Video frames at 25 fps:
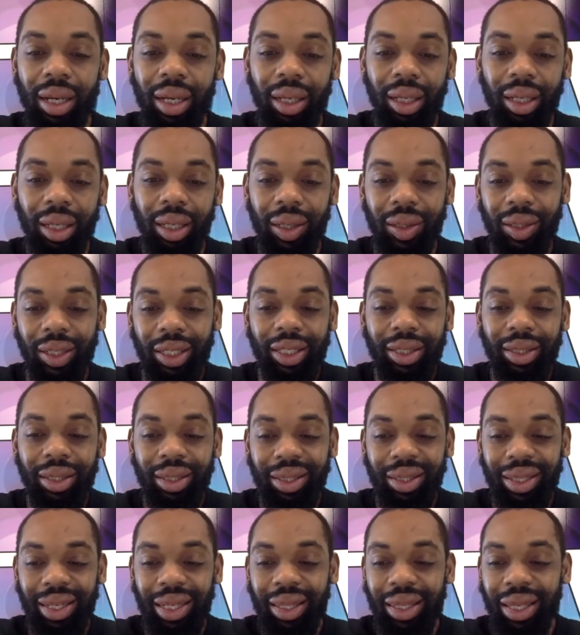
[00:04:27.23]
you know
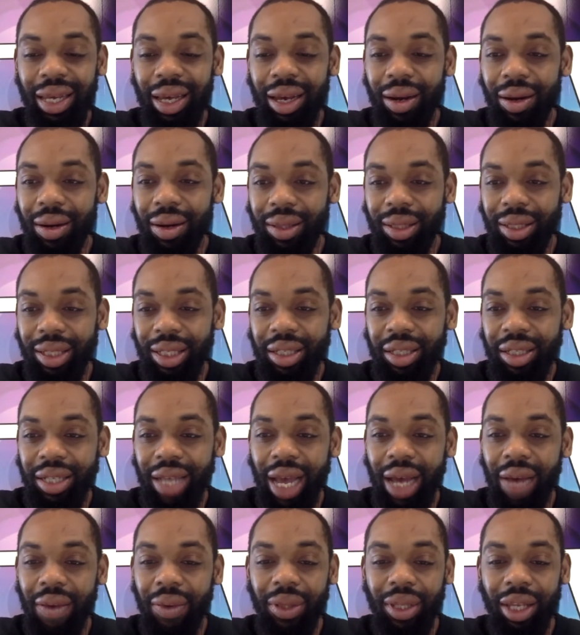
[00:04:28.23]
just sit there and
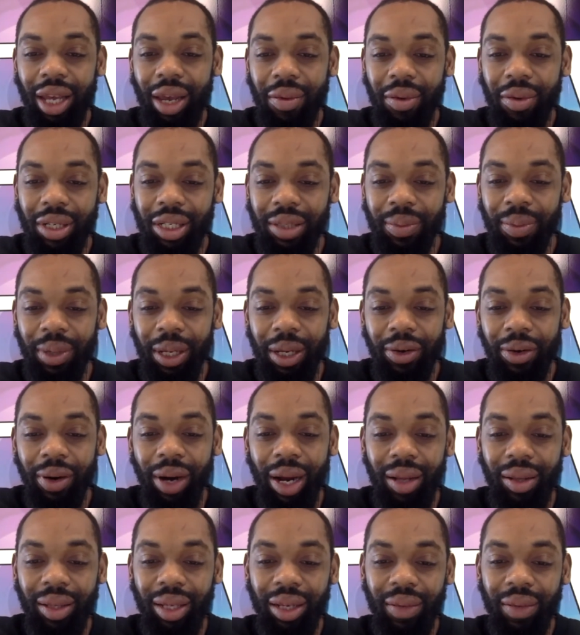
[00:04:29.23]
chat with them or just be around them.